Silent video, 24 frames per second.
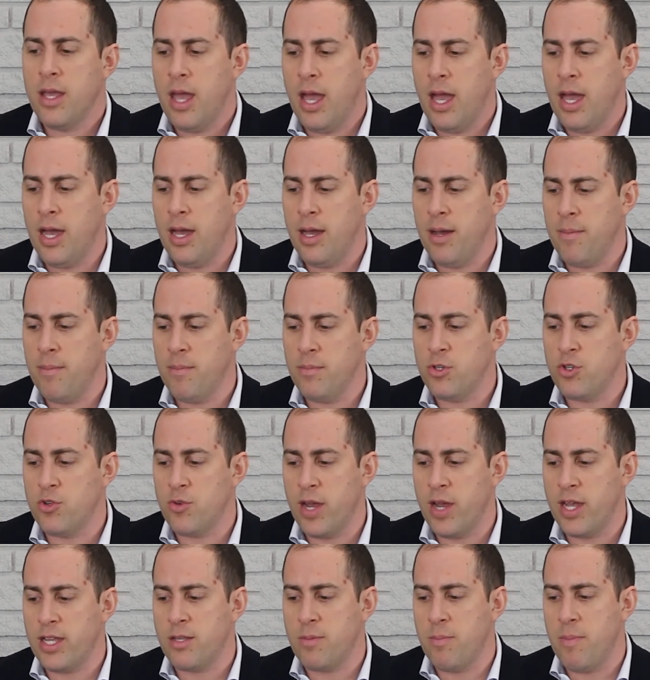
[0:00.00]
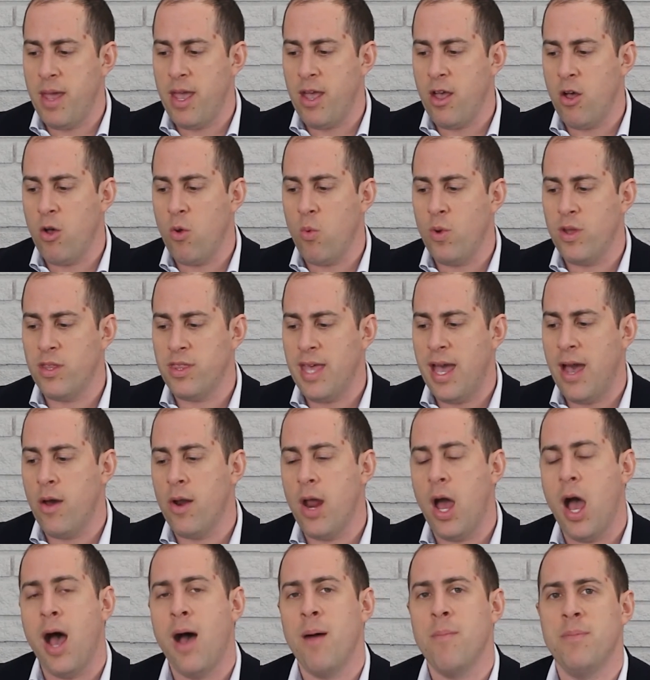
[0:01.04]
Direct mail
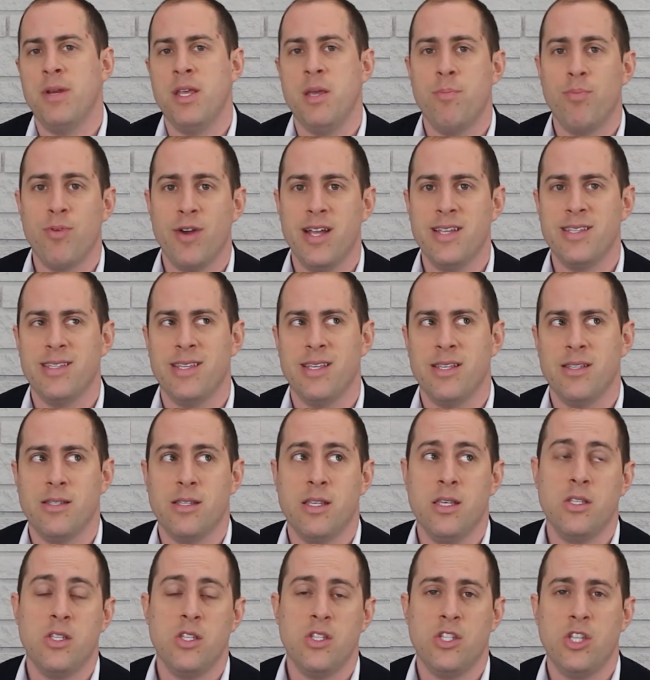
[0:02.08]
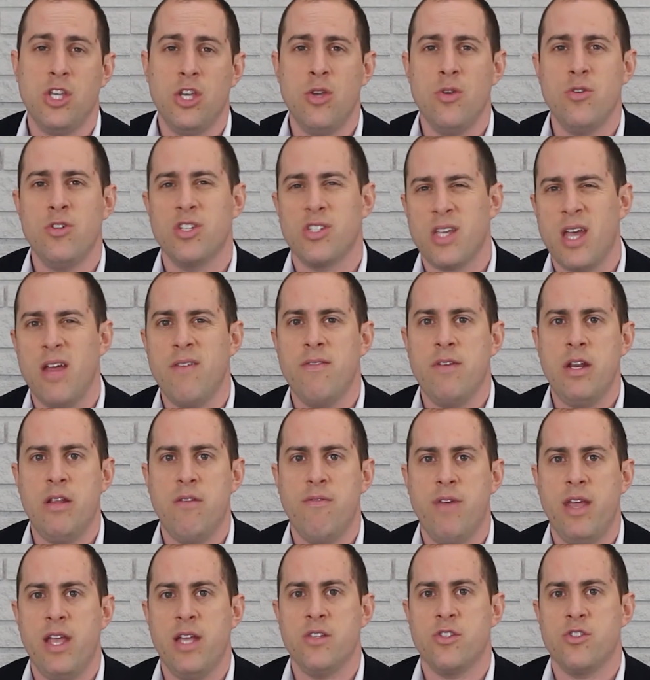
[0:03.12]
without omnipresence. This is huge. It's kind of an
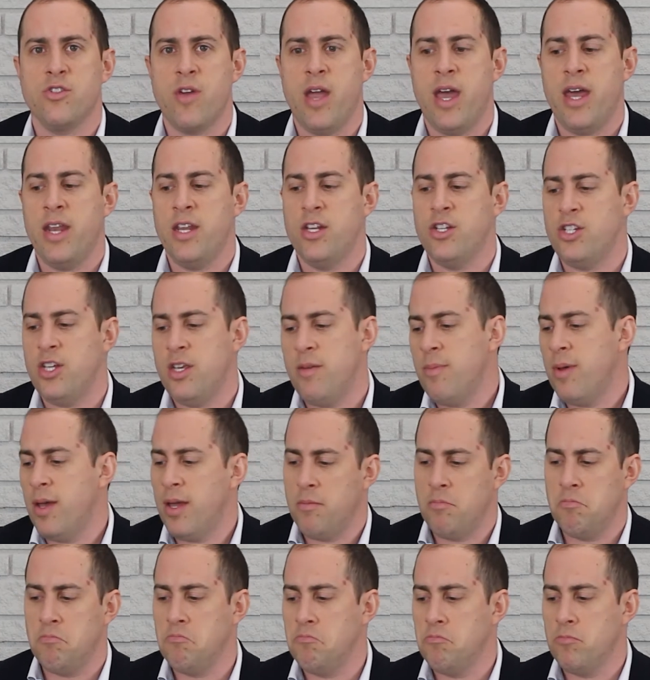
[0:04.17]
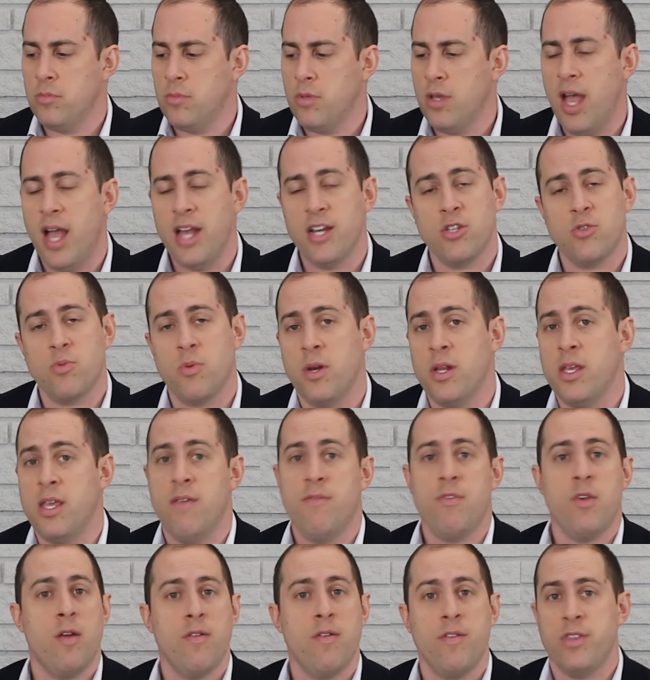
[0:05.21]
advanced strategy, but I just want to
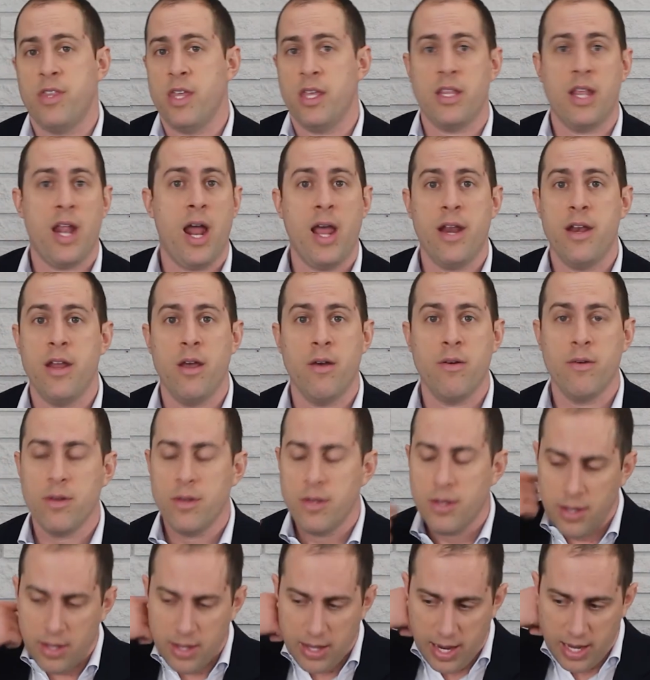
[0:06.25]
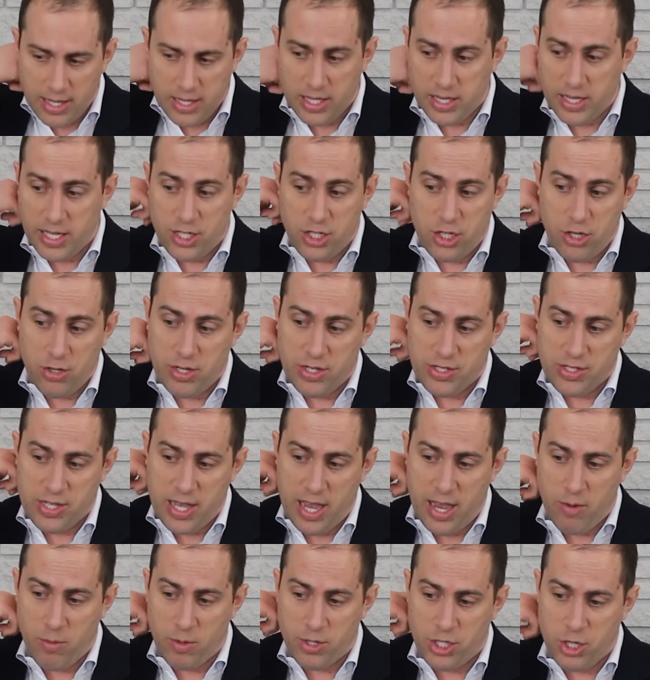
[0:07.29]
give you everything that I know and then let you
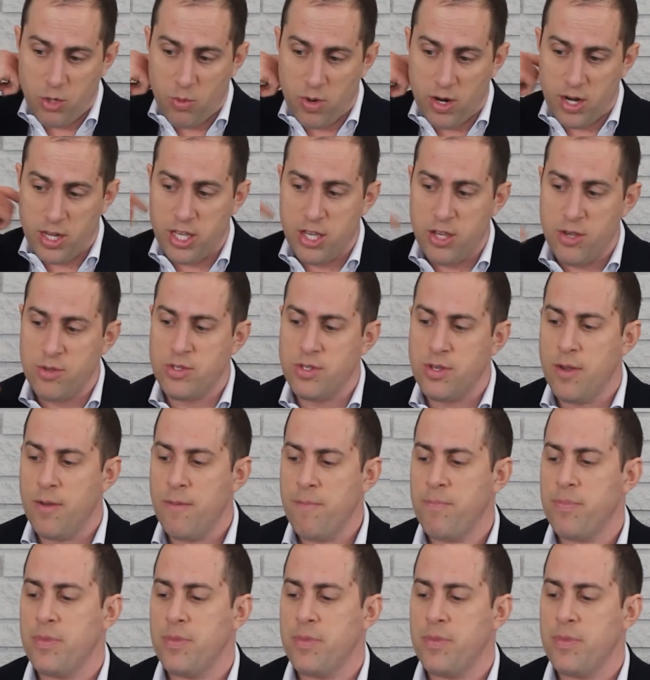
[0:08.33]
decide what you want to use.